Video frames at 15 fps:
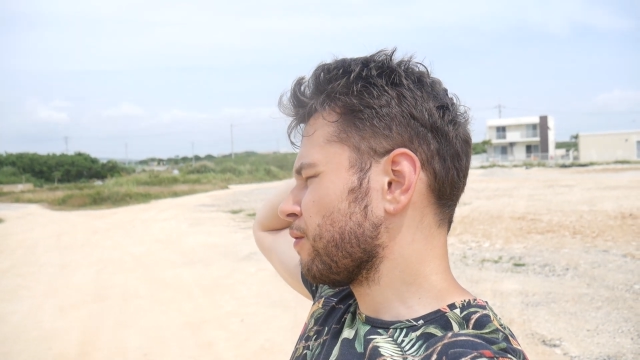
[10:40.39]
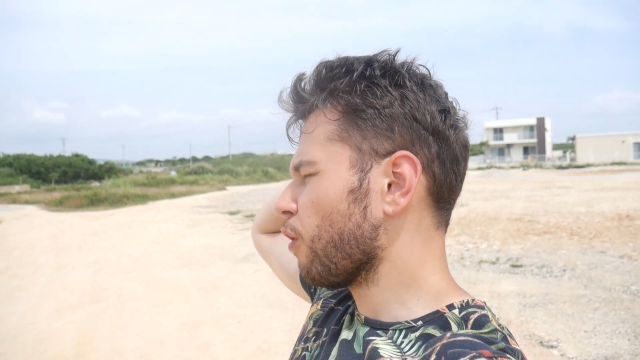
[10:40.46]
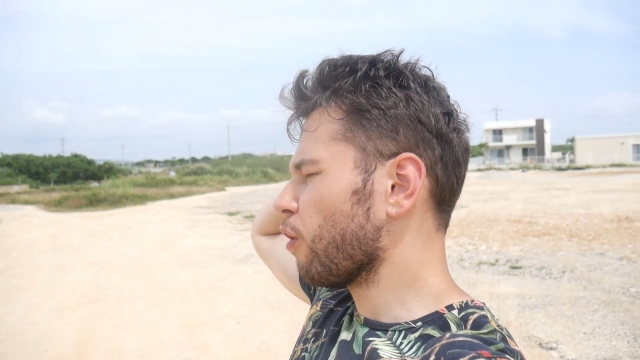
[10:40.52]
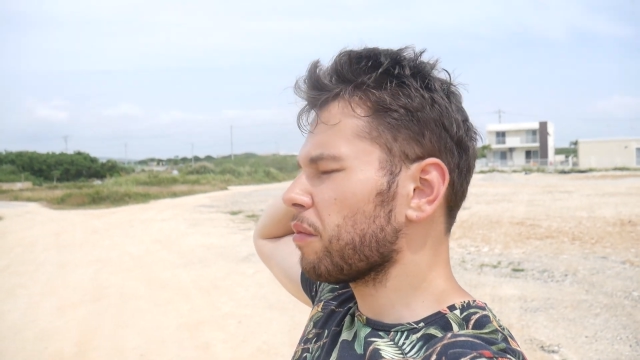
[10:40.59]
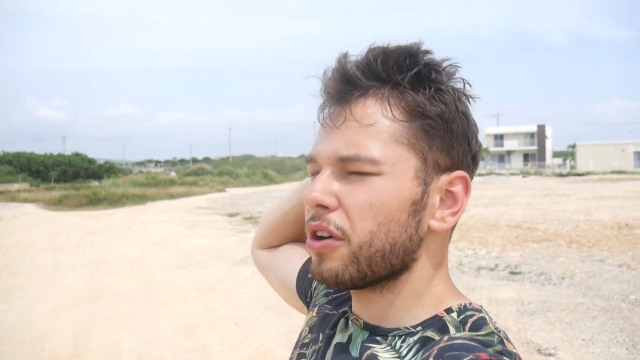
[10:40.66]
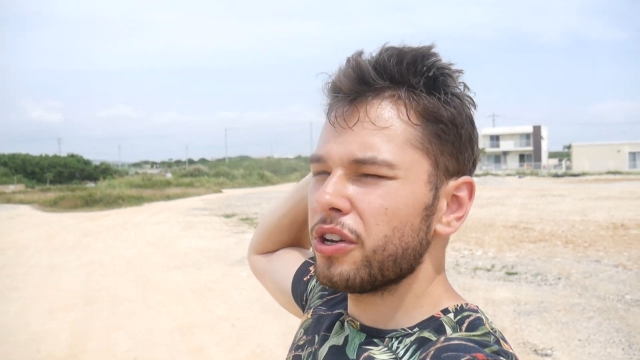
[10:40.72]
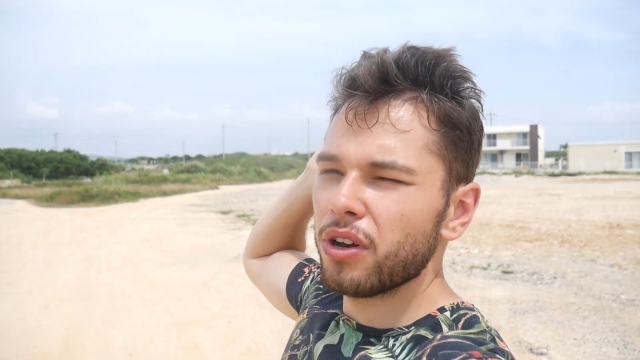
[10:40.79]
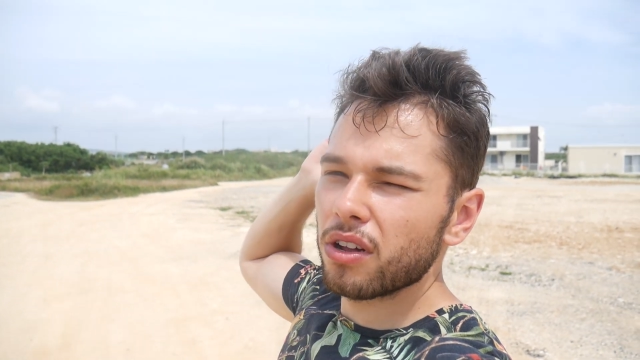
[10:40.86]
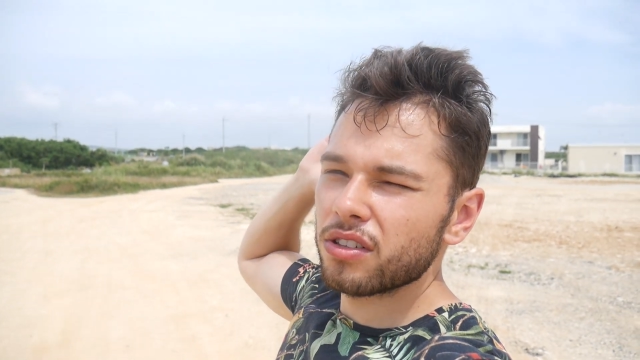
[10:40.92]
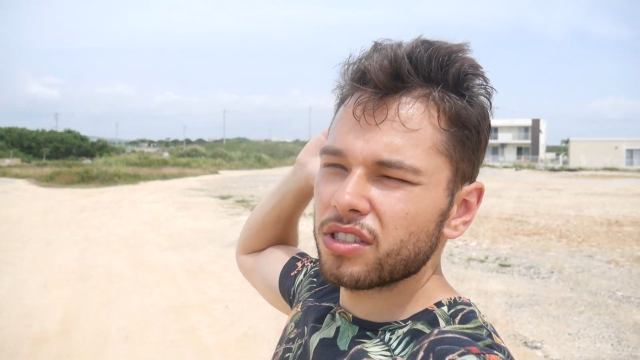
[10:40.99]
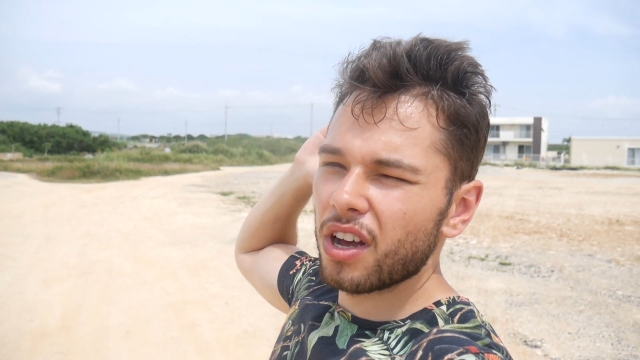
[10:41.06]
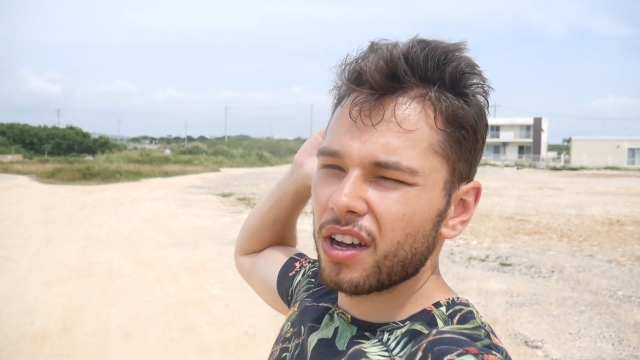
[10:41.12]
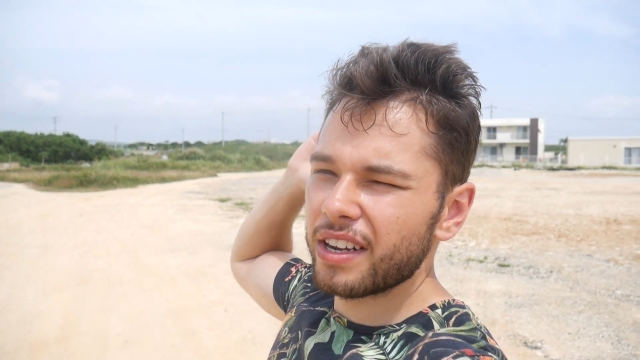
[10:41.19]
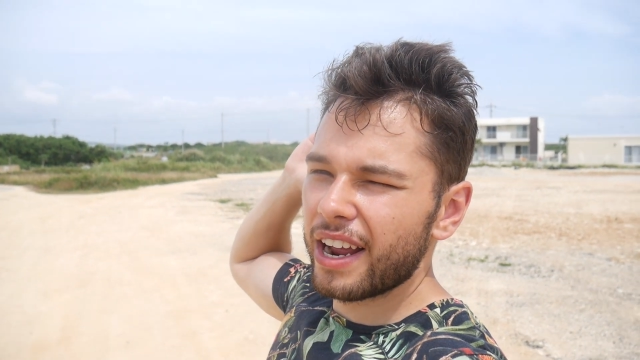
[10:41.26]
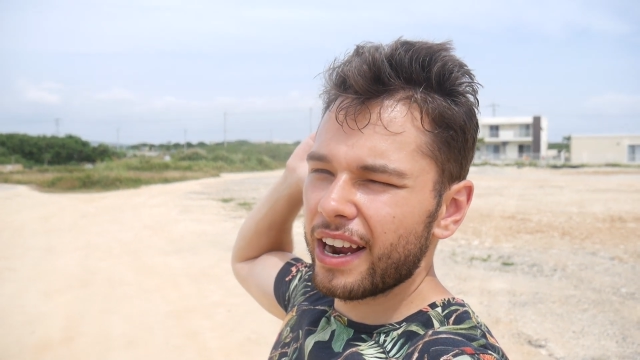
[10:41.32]
former
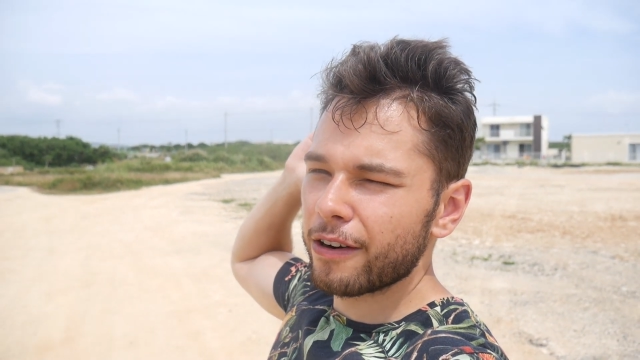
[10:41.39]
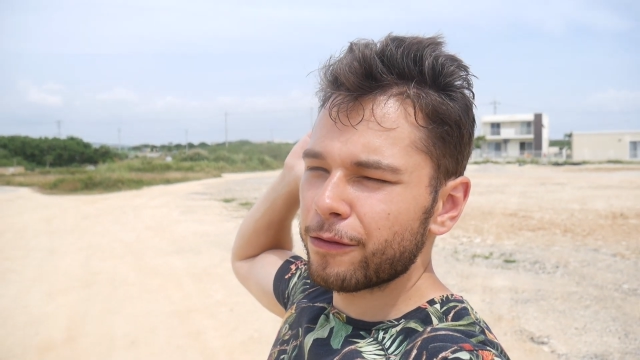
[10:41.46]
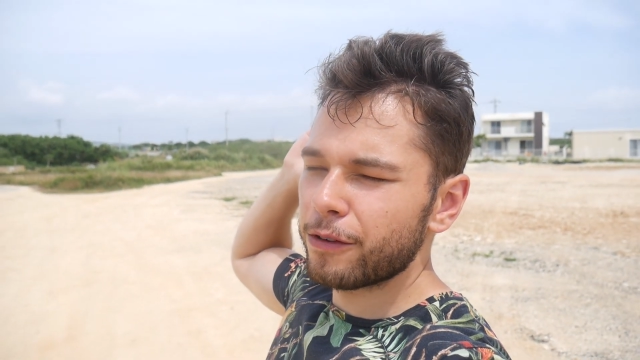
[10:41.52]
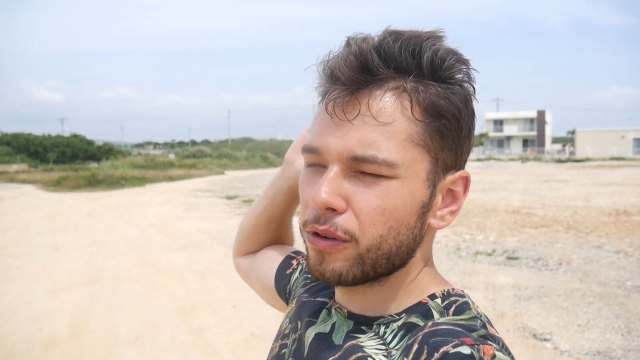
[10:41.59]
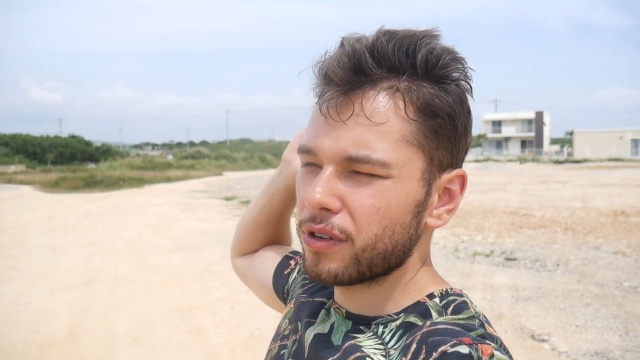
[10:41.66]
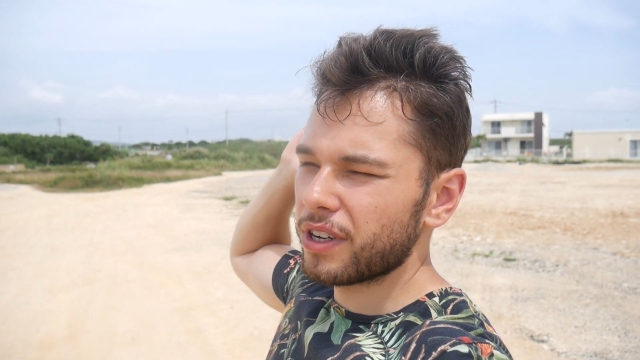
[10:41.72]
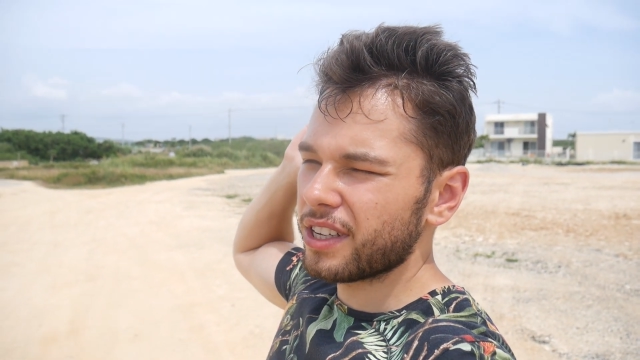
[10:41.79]
Yontan airfield